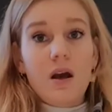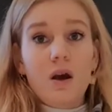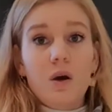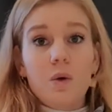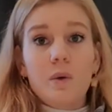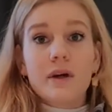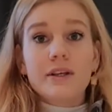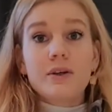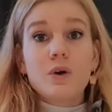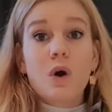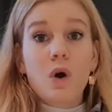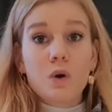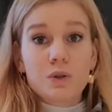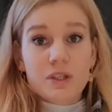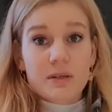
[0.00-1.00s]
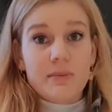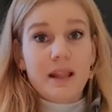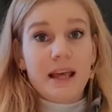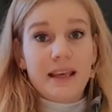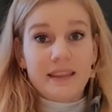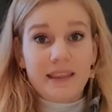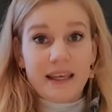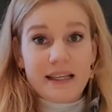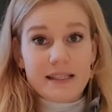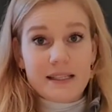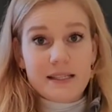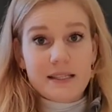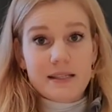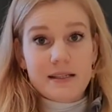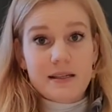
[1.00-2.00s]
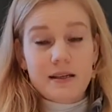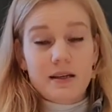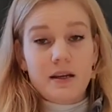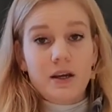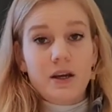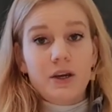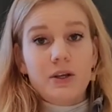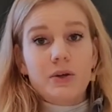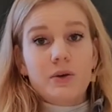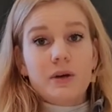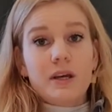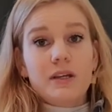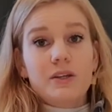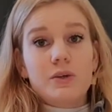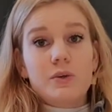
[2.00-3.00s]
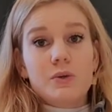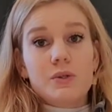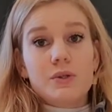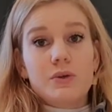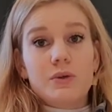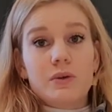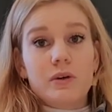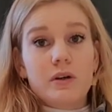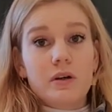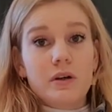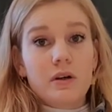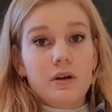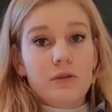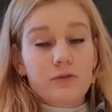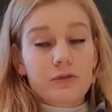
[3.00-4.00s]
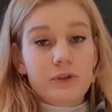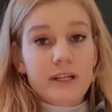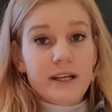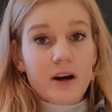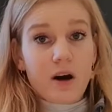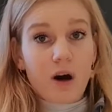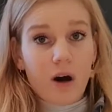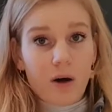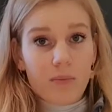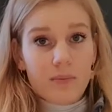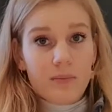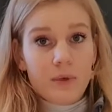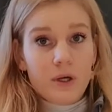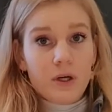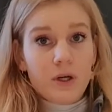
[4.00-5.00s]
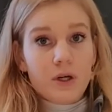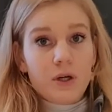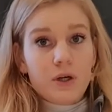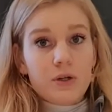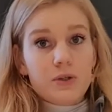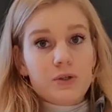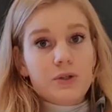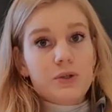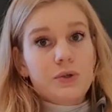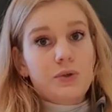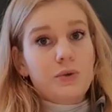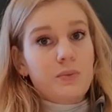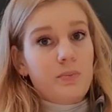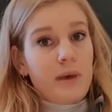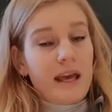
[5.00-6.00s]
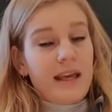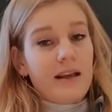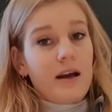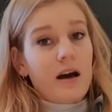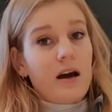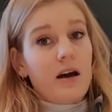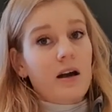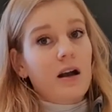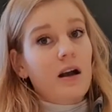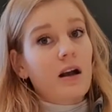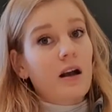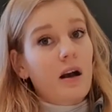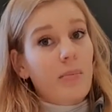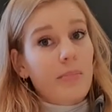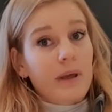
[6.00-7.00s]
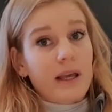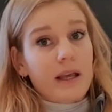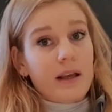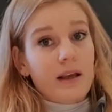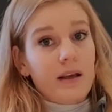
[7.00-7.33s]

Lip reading: While you hold him like this, you can use your free arm to make a cupping